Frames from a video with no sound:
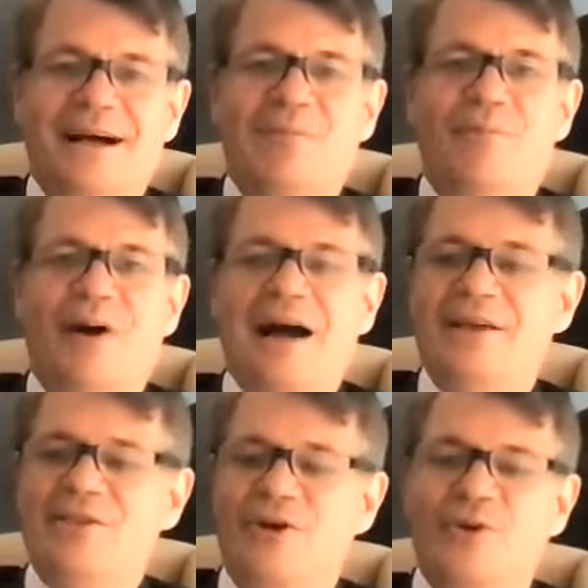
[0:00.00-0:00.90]
by
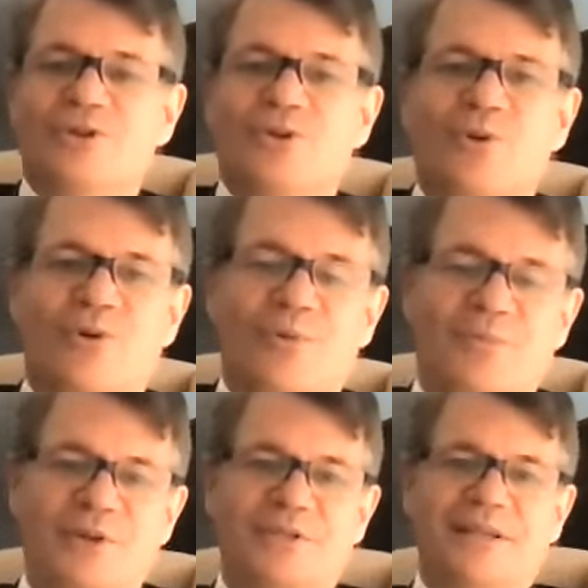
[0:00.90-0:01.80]
those who are
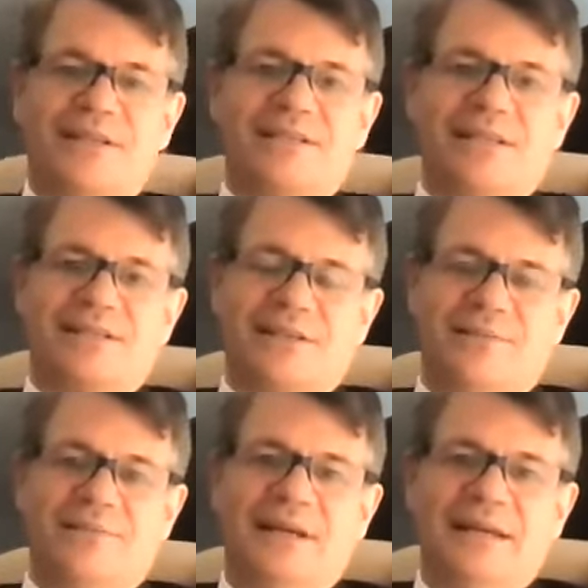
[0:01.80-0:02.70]
abusing the
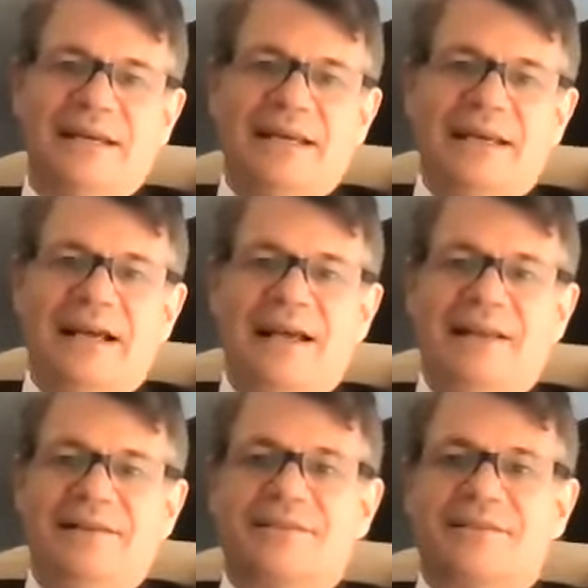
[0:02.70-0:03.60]
system
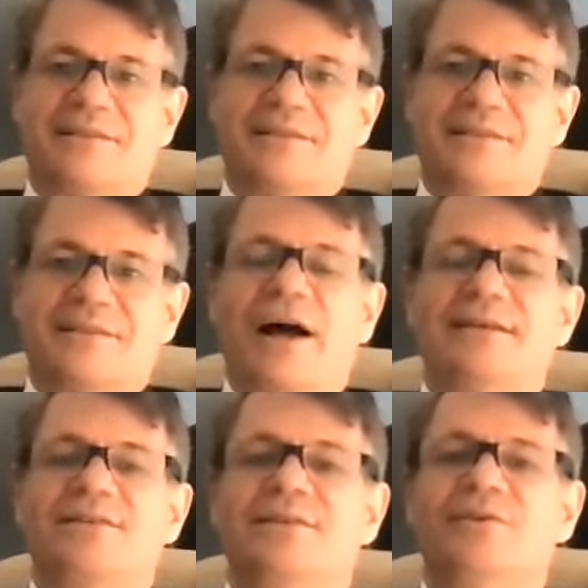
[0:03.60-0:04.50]
and
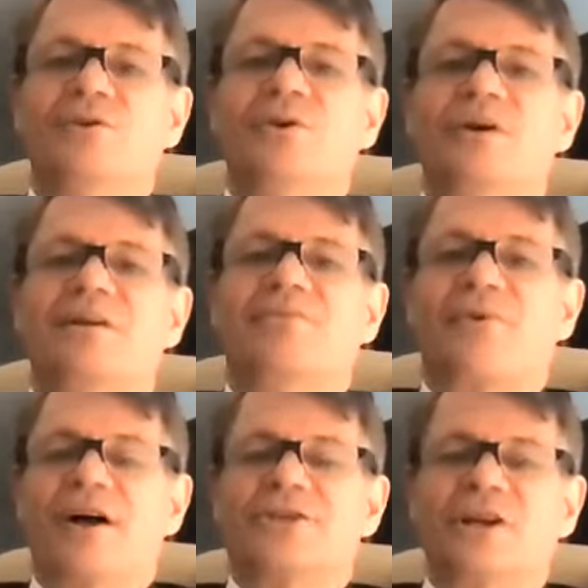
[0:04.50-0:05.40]
trying to
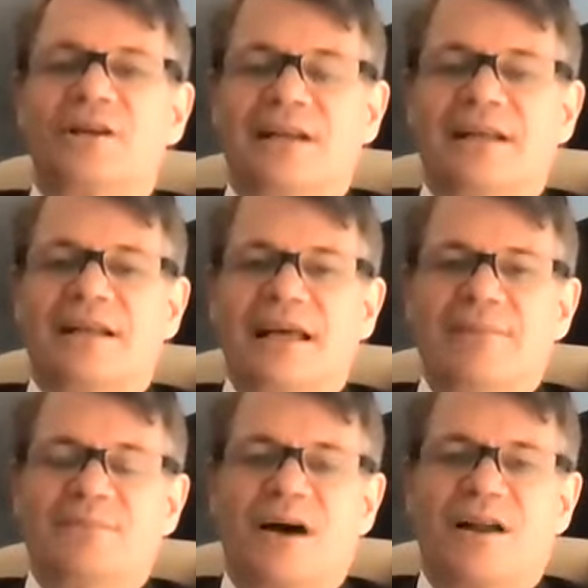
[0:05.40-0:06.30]
fraudulently
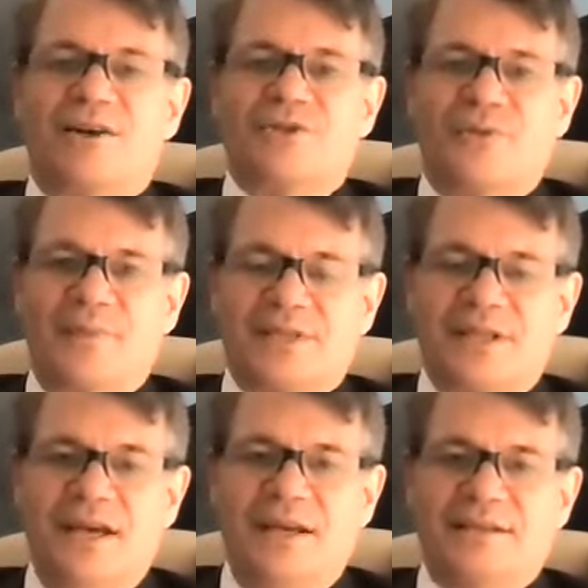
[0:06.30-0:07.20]
claim dollars from the
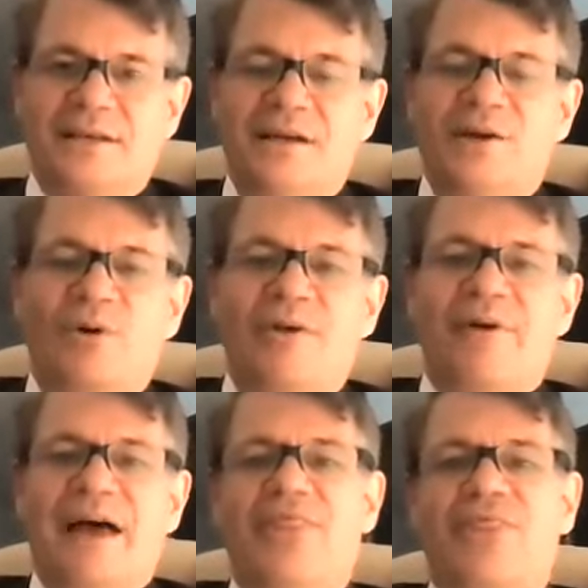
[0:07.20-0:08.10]
state. We've
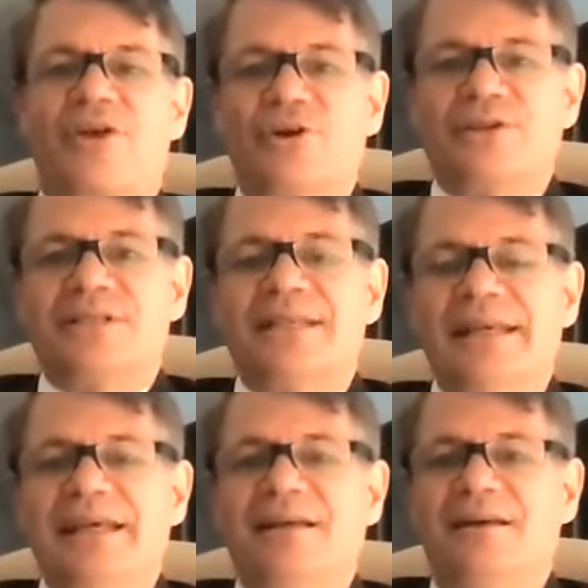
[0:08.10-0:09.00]
had
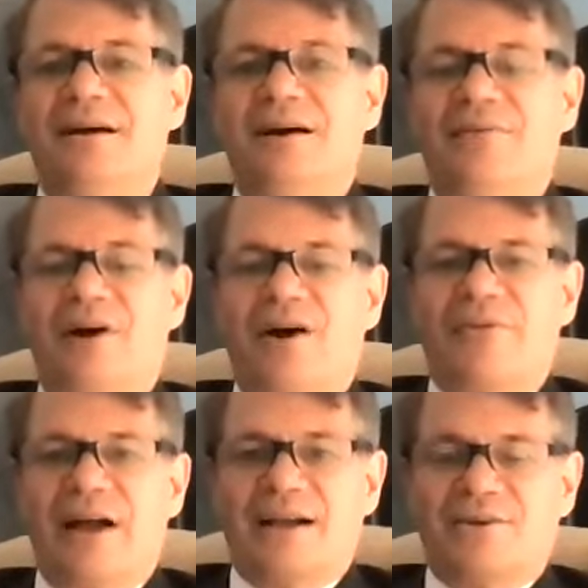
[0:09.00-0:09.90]
13 of our
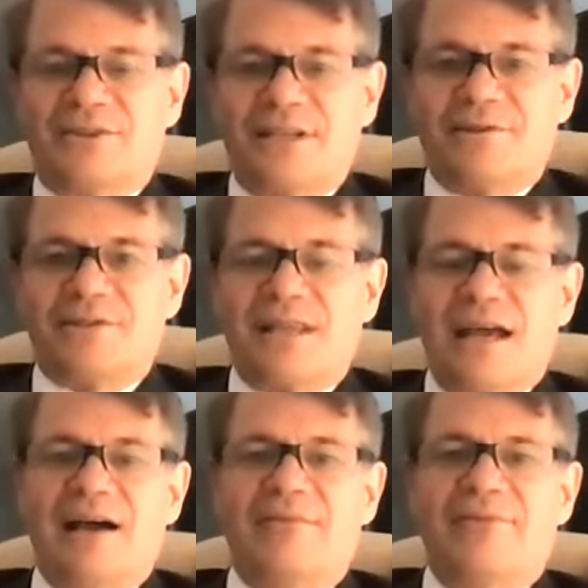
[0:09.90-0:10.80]
faculty or
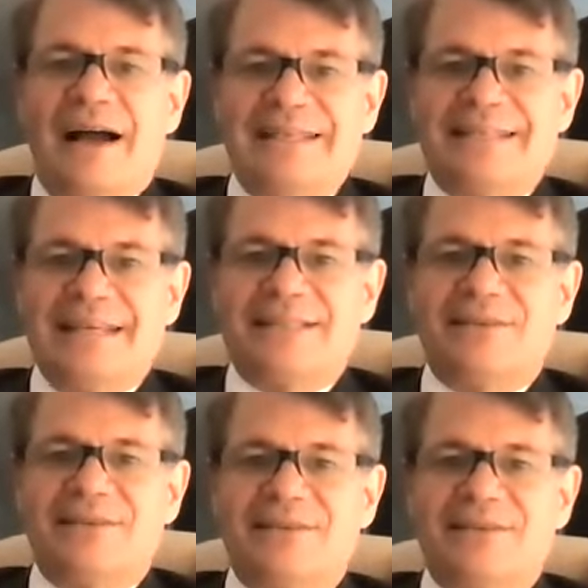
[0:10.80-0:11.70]
staff
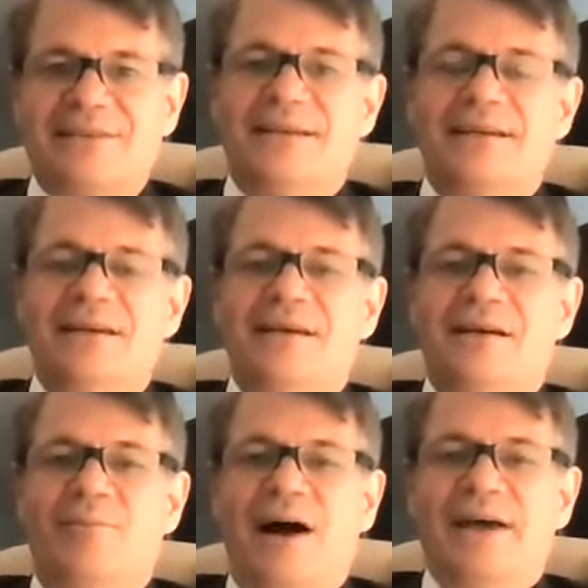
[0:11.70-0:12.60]
identified
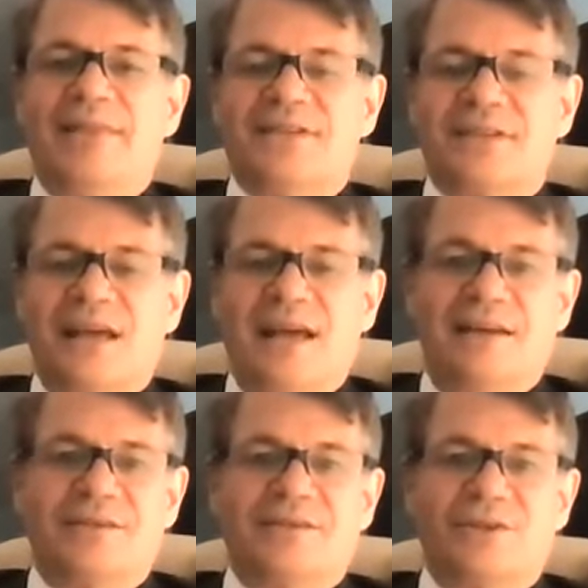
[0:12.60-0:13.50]
by the
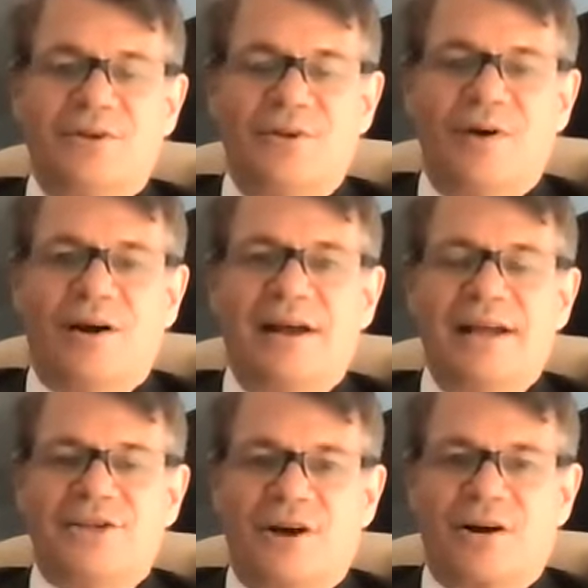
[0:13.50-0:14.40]
state to our
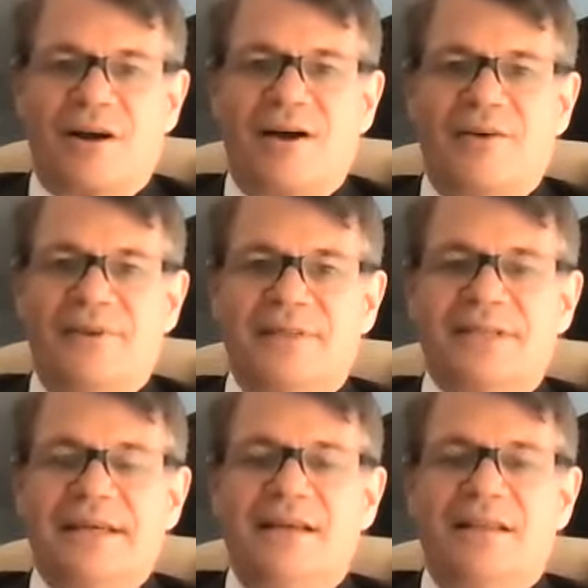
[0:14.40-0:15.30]
HR
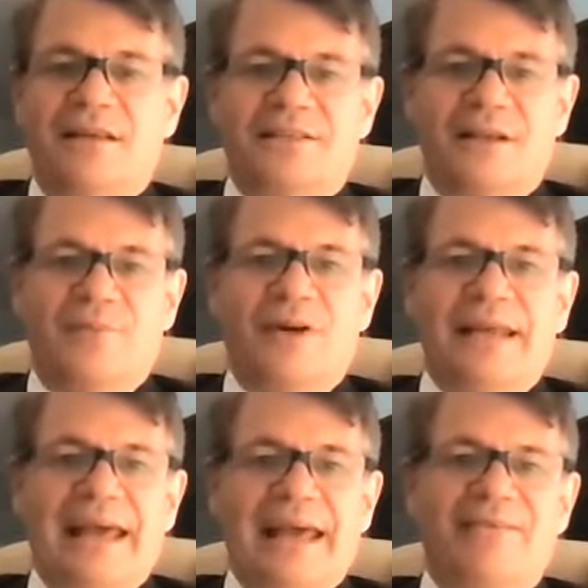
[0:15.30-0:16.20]
office that someone
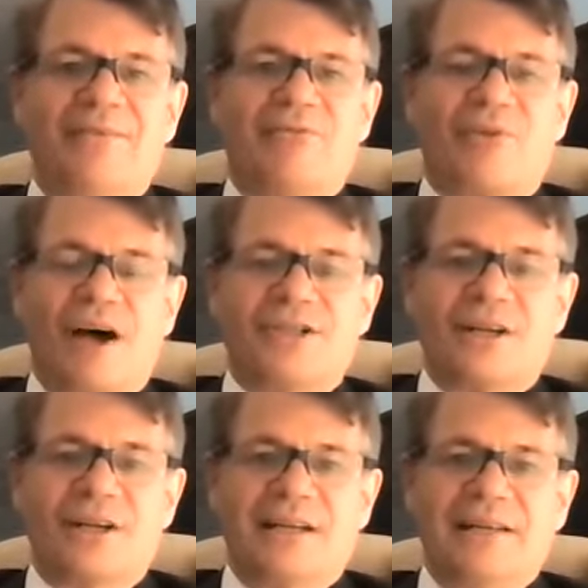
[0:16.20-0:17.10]
had
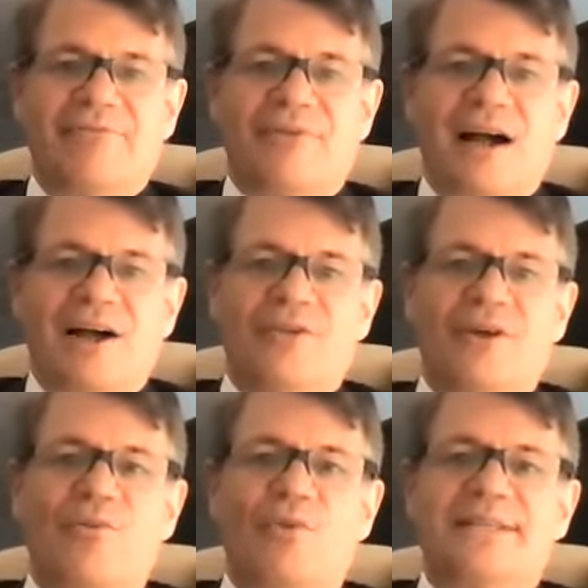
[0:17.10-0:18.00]
fraudulently filed
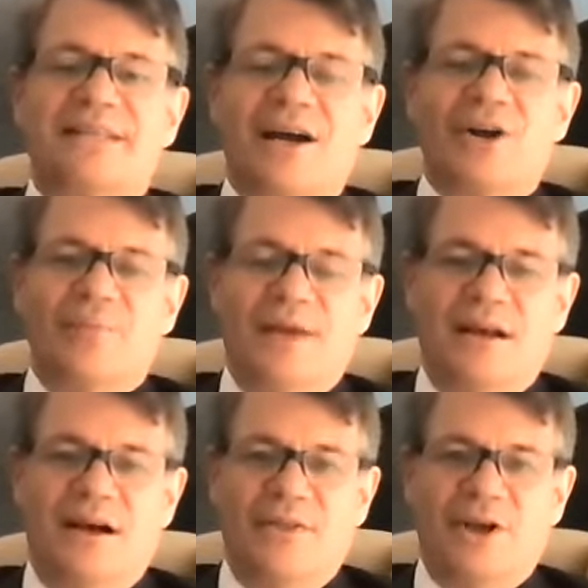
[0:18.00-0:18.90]
retirement
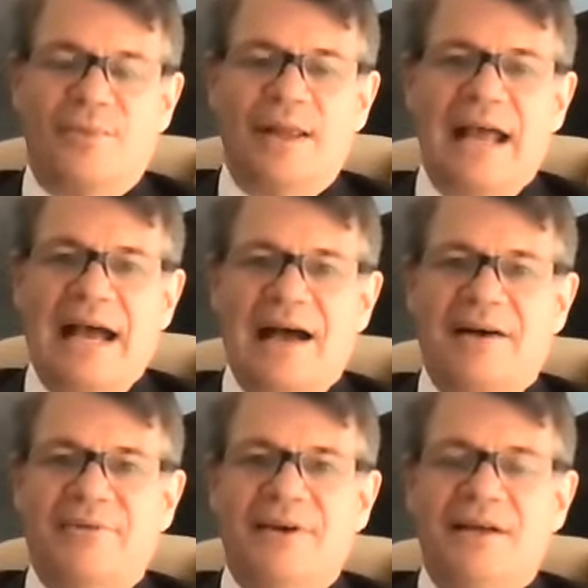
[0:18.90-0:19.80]
on their
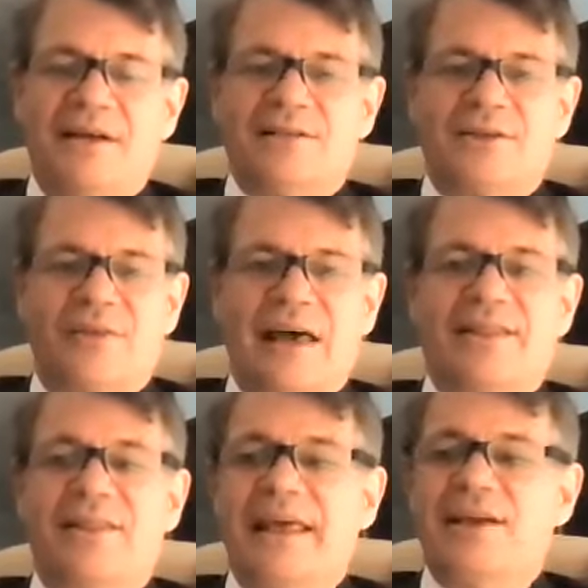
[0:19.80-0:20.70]
behalf so
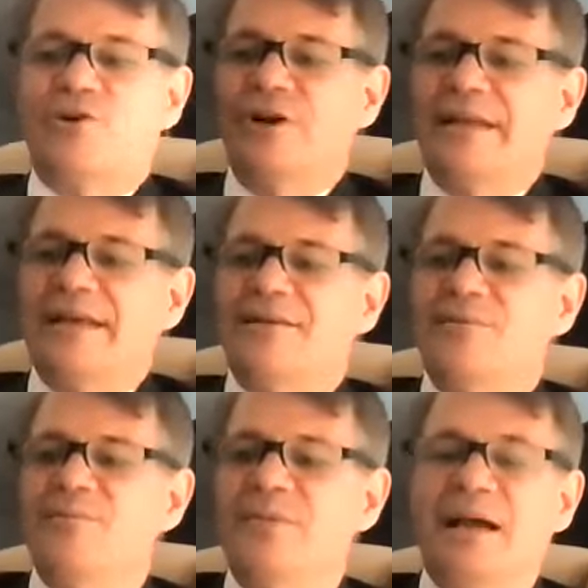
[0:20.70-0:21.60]
that they could
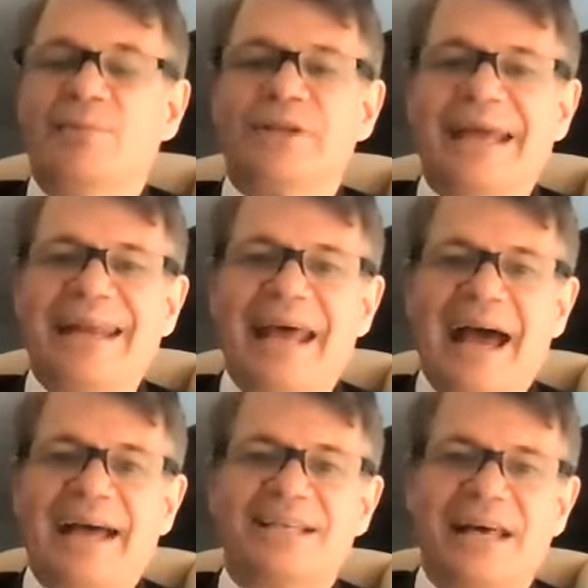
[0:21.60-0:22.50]
be able to gain
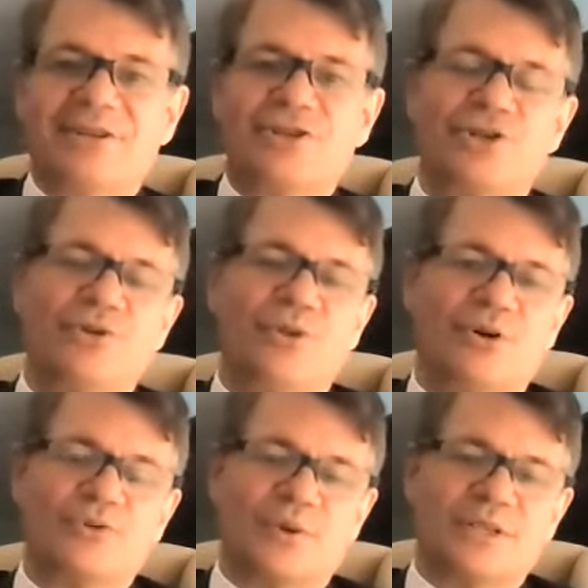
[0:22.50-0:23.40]
access to
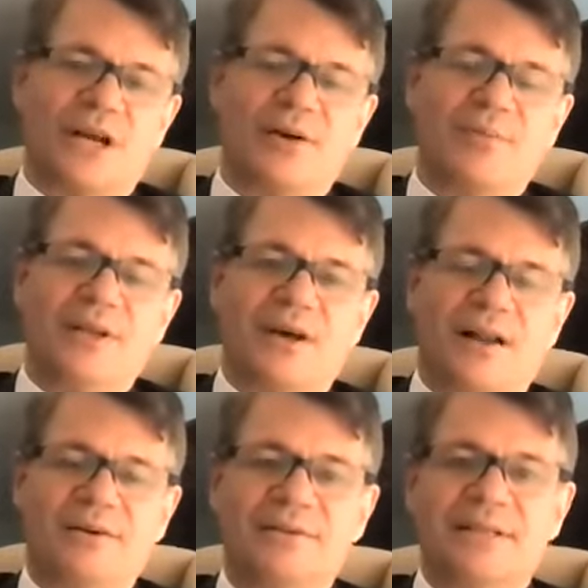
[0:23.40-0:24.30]
those retirement
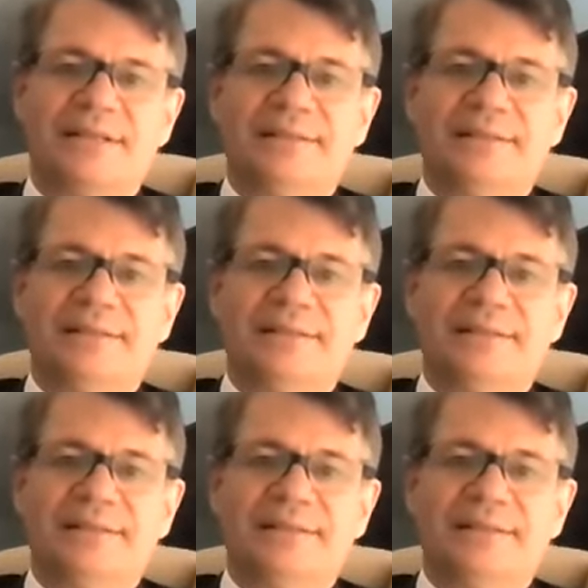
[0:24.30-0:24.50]
dollars.